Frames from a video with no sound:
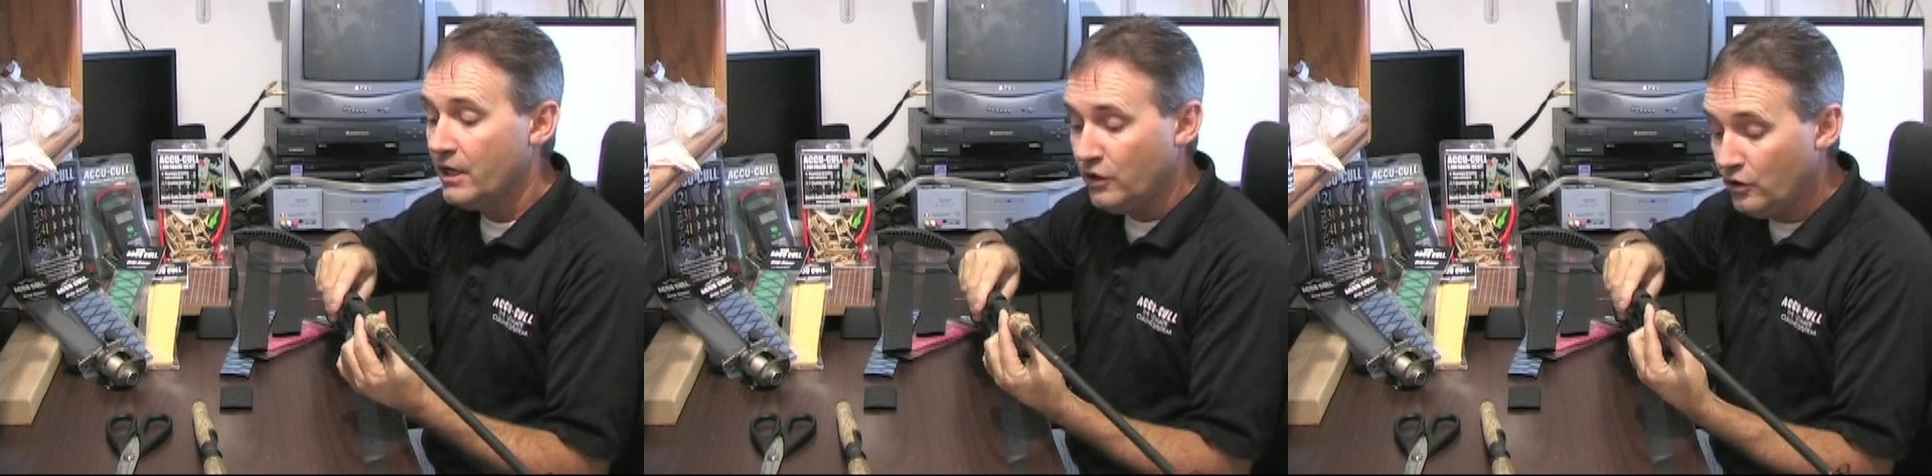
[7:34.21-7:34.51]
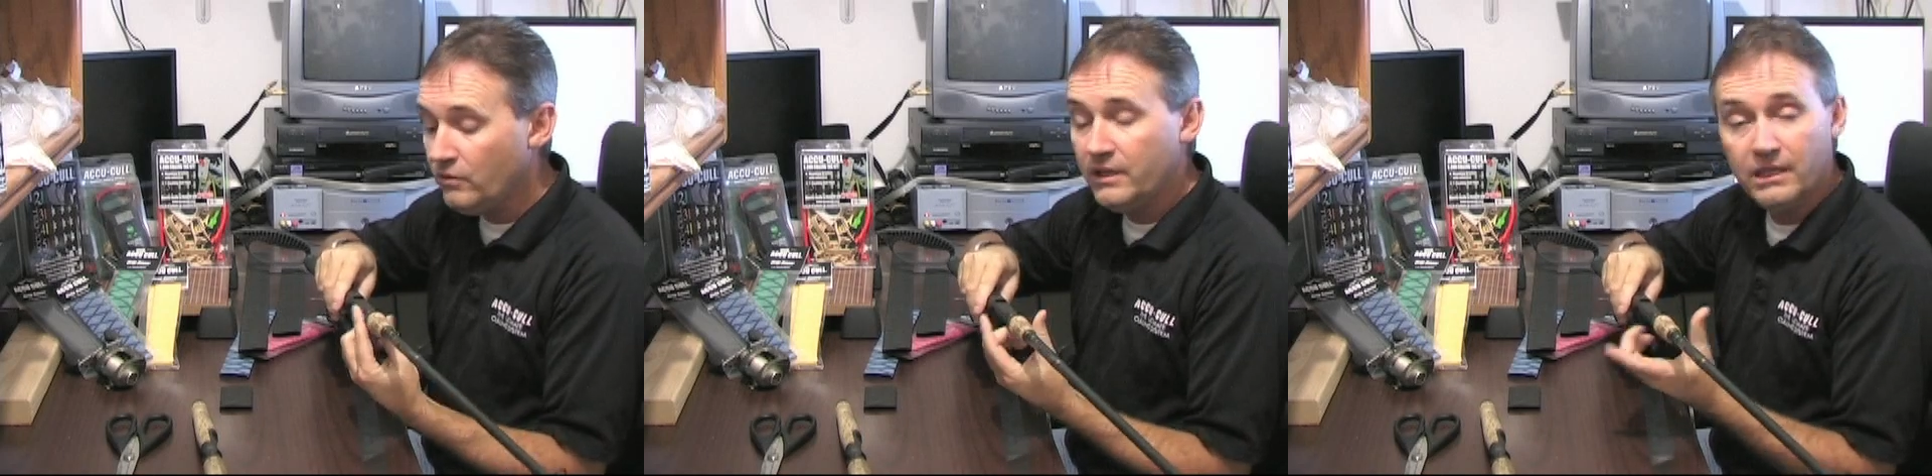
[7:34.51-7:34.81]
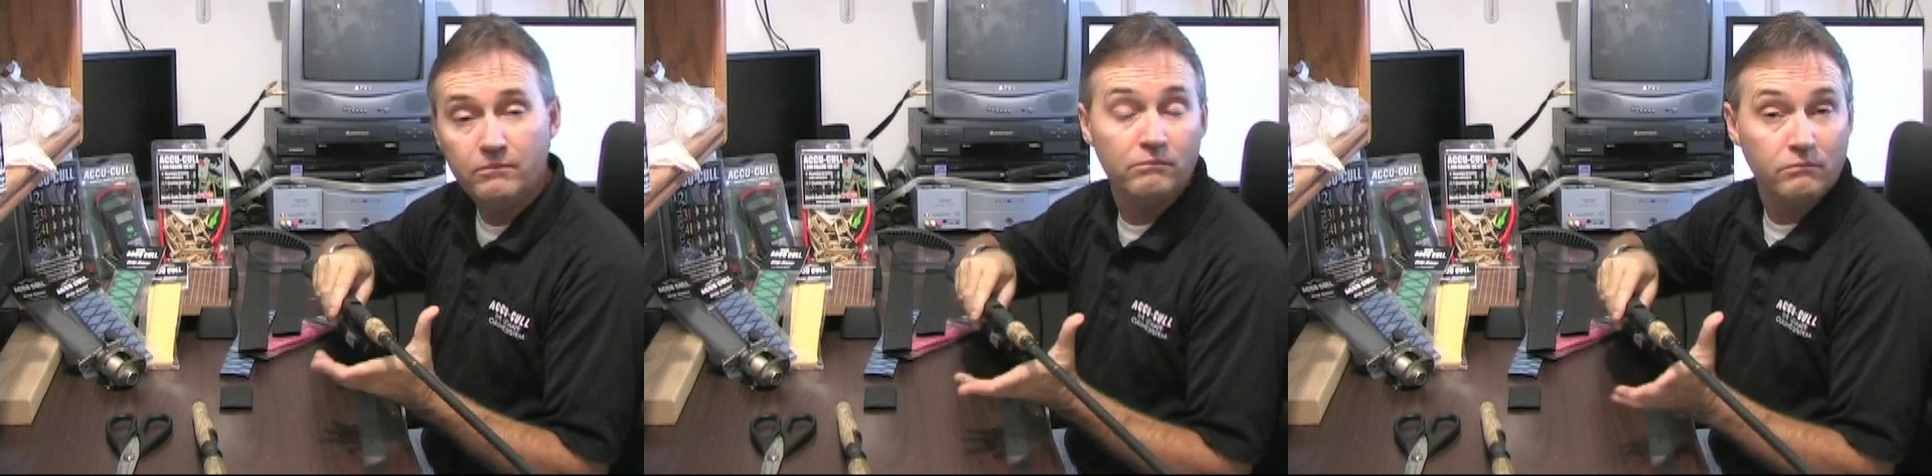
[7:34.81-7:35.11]
You
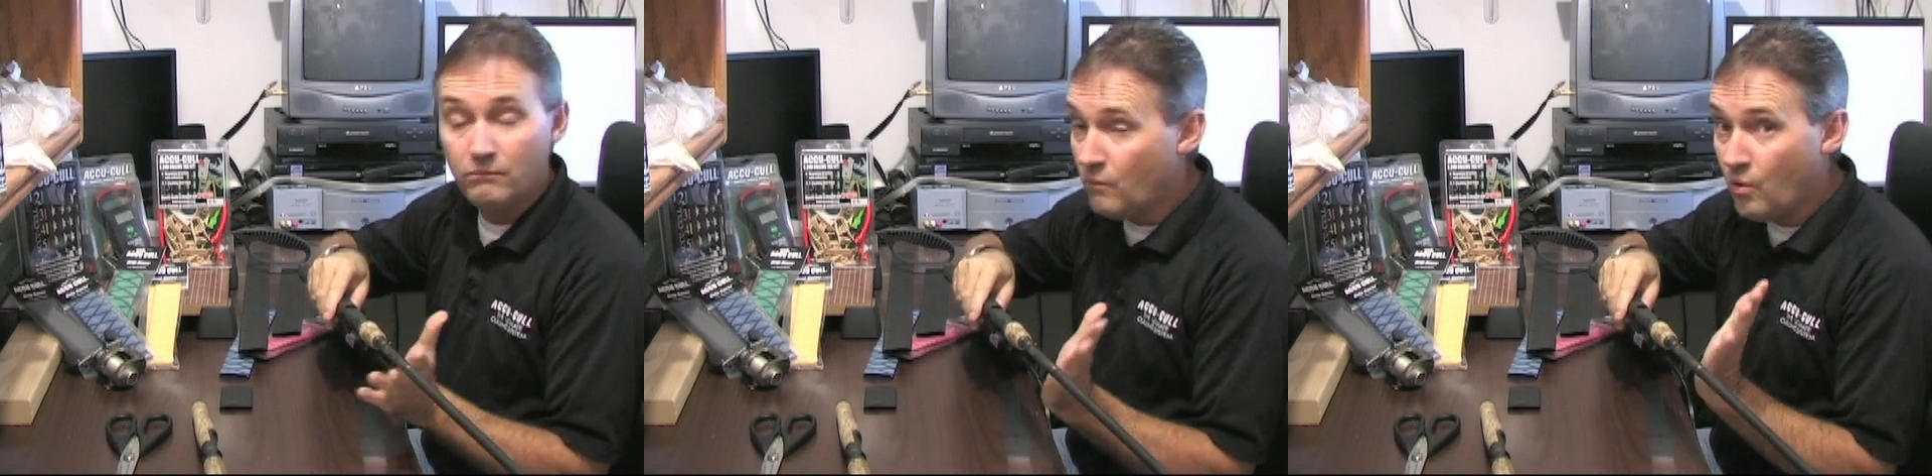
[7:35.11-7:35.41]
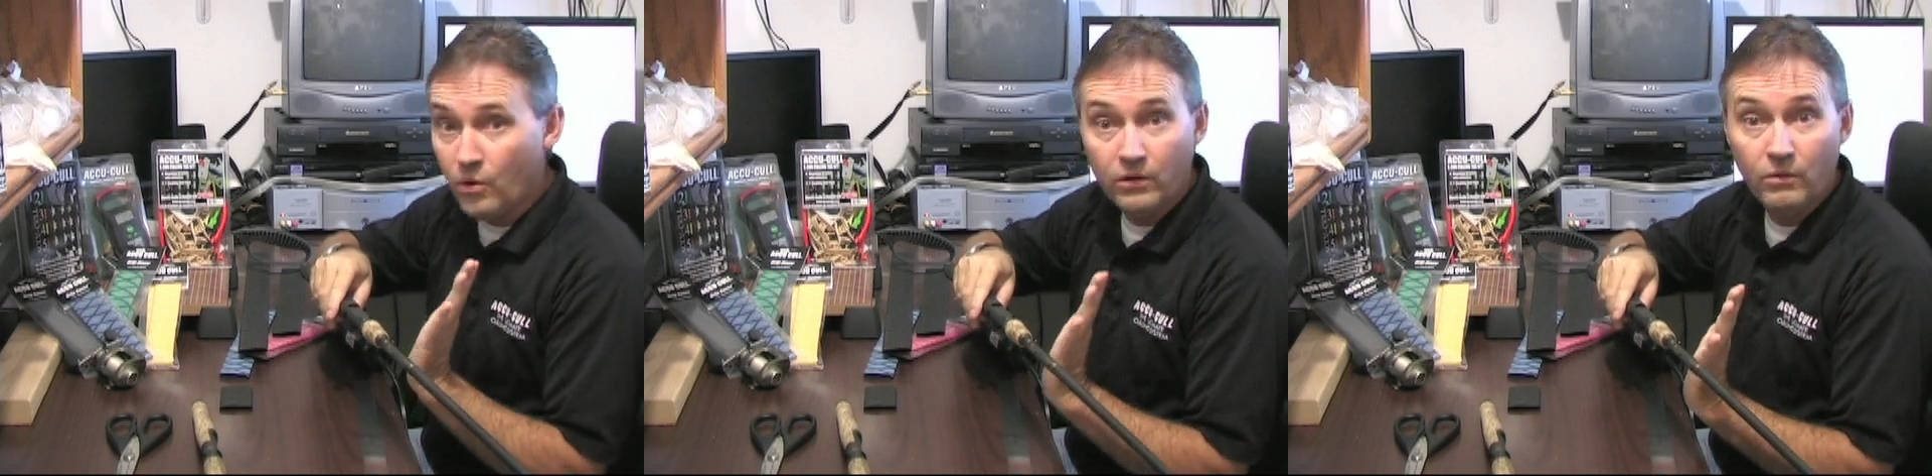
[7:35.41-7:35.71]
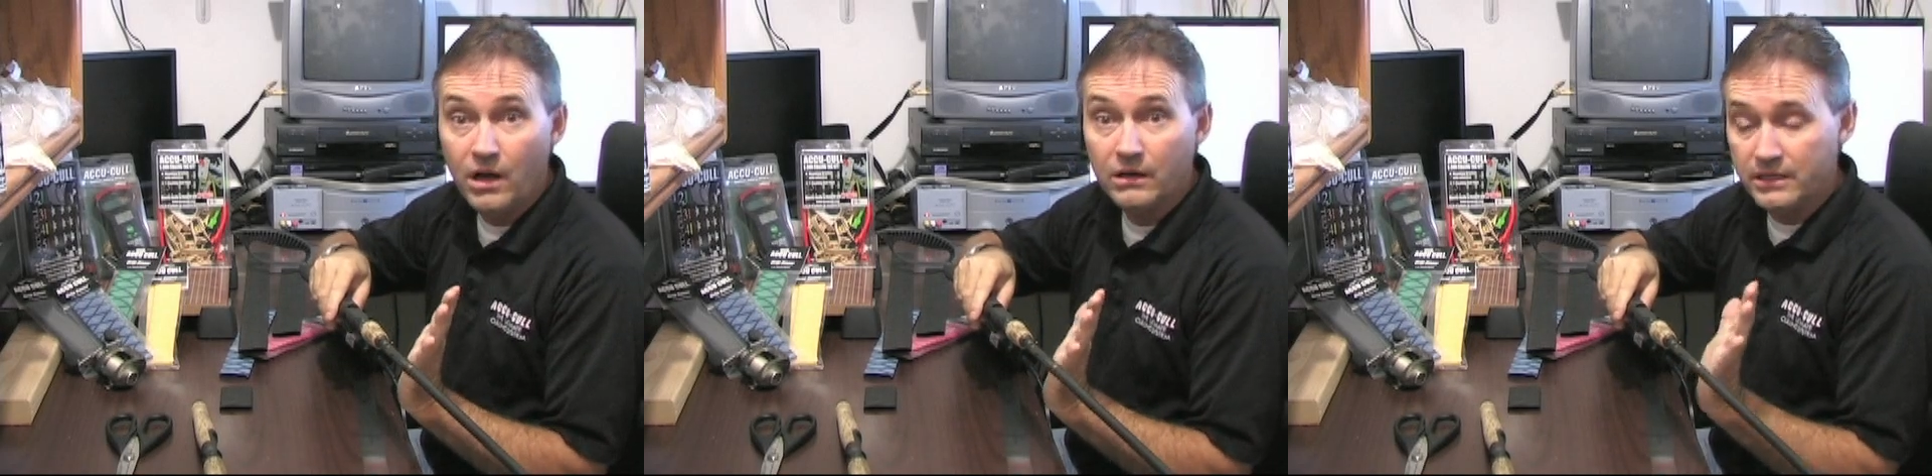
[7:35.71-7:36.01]
can more than
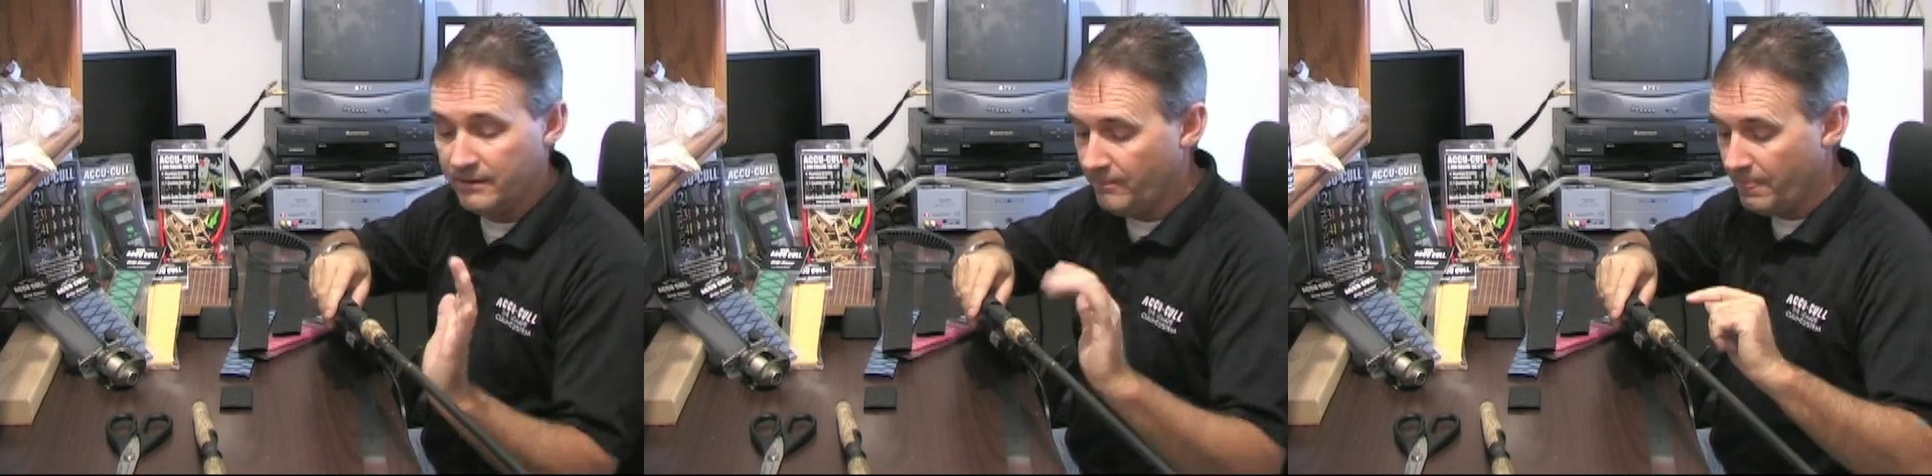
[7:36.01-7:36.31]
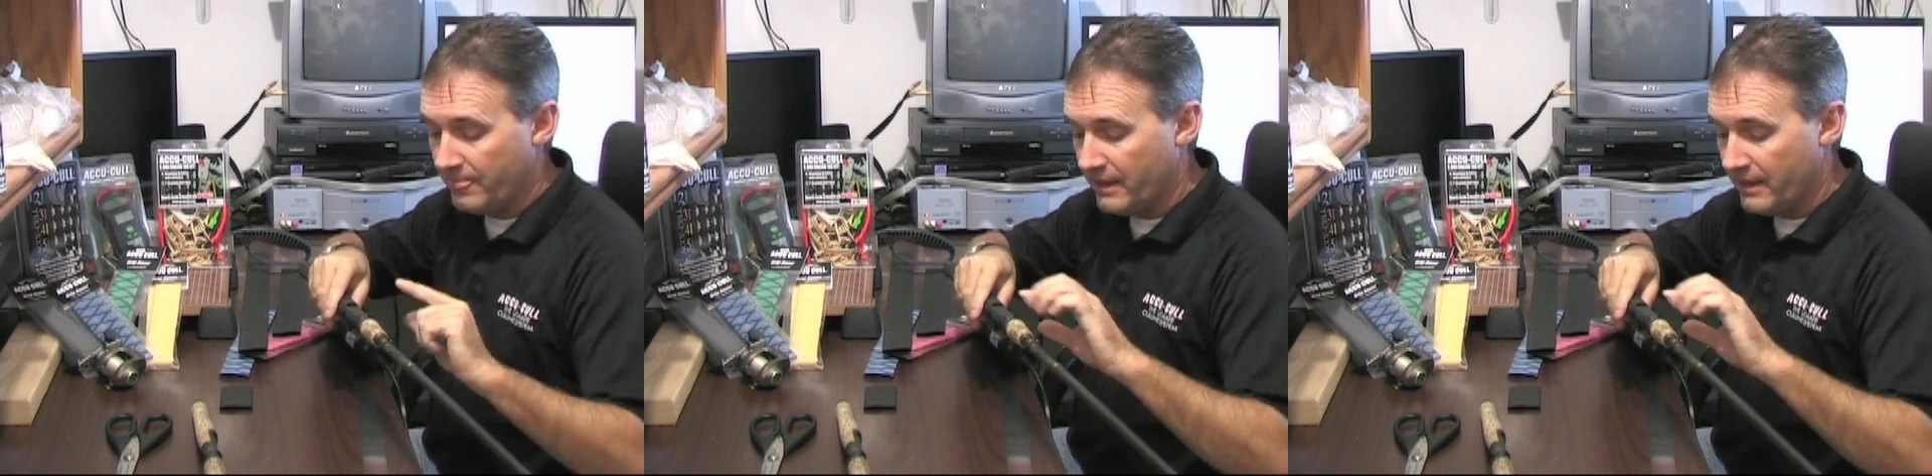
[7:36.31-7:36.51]
welcome,